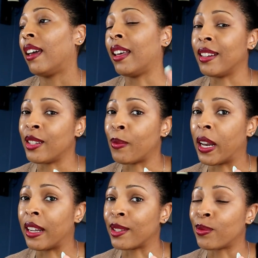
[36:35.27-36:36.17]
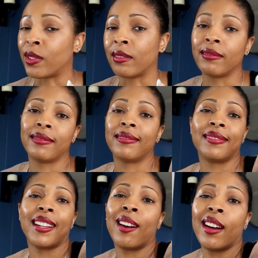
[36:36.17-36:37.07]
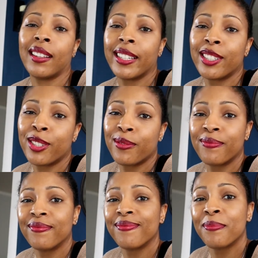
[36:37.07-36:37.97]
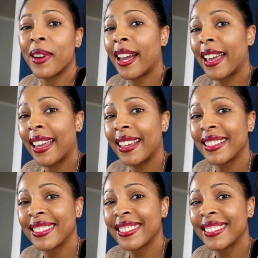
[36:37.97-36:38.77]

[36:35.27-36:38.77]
And until my next one, I'll holler at you. Bye.